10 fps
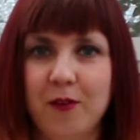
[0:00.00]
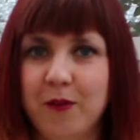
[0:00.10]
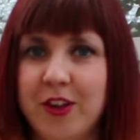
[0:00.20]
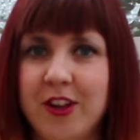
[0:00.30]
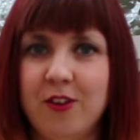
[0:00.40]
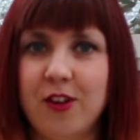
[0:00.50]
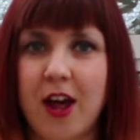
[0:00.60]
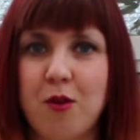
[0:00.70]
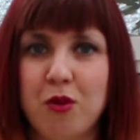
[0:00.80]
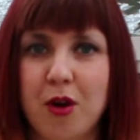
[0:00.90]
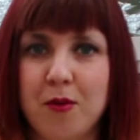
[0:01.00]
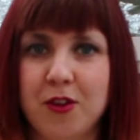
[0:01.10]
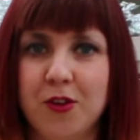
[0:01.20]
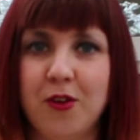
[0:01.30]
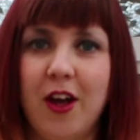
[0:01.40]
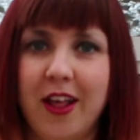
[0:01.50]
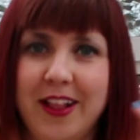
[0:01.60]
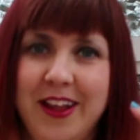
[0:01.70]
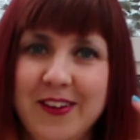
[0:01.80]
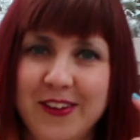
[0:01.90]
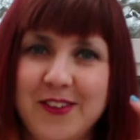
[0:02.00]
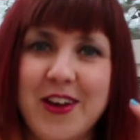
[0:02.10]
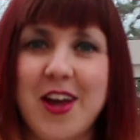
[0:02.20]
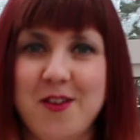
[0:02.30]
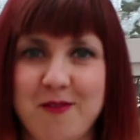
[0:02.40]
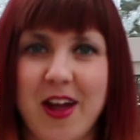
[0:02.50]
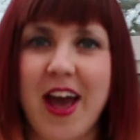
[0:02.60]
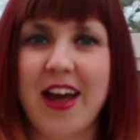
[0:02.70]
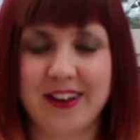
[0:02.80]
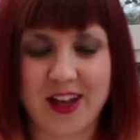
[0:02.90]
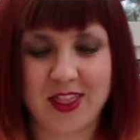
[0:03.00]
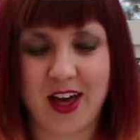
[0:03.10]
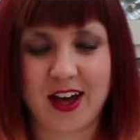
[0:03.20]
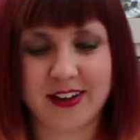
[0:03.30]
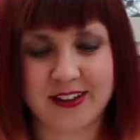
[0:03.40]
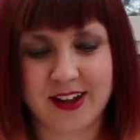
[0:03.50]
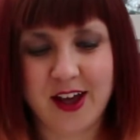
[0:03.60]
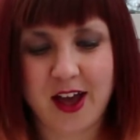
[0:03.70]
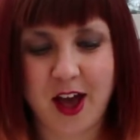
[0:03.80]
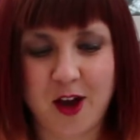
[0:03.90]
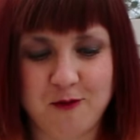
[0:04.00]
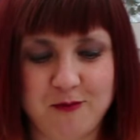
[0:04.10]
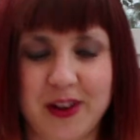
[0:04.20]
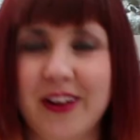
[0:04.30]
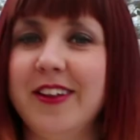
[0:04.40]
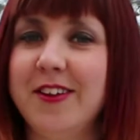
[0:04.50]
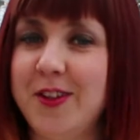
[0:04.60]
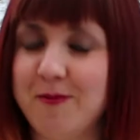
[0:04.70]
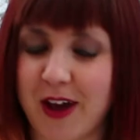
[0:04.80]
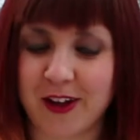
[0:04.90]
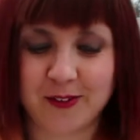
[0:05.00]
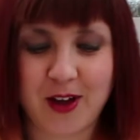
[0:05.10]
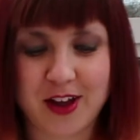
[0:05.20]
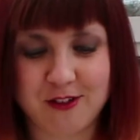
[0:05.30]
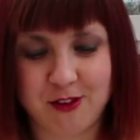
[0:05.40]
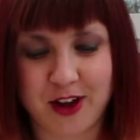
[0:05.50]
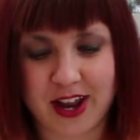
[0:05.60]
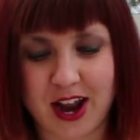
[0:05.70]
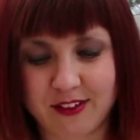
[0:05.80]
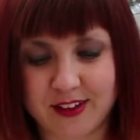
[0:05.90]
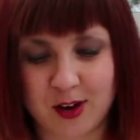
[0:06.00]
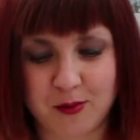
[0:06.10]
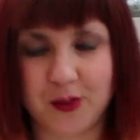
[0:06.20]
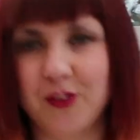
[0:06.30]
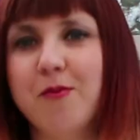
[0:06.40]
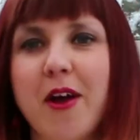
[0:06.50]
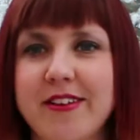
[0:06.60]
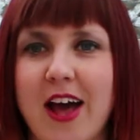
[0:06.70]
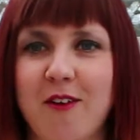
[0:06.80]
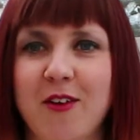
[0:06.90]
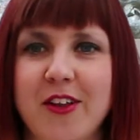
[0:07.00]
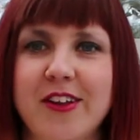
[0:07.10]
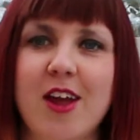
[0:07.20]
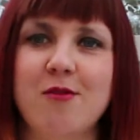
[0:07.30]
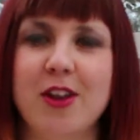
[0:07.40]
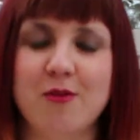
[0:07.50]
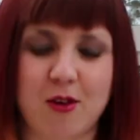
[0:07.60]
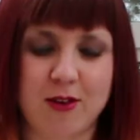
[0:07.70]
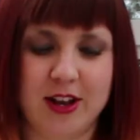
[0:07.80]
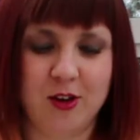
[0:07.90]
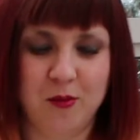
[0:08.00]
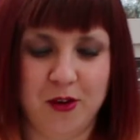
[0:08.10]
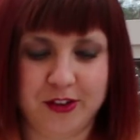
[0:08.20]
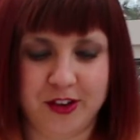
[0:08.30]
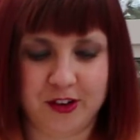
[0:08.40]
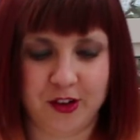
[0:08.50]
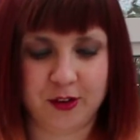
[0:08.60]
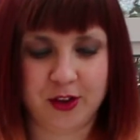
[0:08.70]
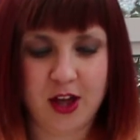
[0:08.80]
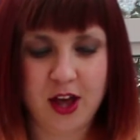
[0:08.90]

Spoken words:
We teach that at primary school. I still do it in my head like that because it's the best way of working out syllables. You might tap on the table, it might be a little more subtle.